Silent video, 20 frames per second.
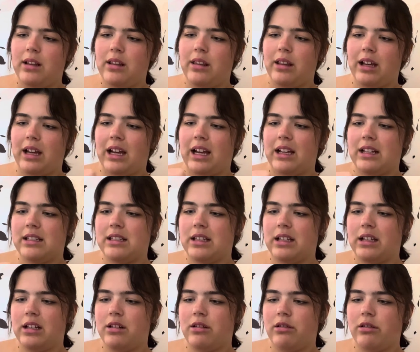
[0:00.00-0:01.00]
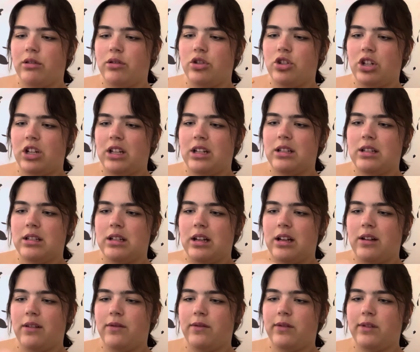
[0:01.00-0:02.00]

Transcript: that has like crochet stuff.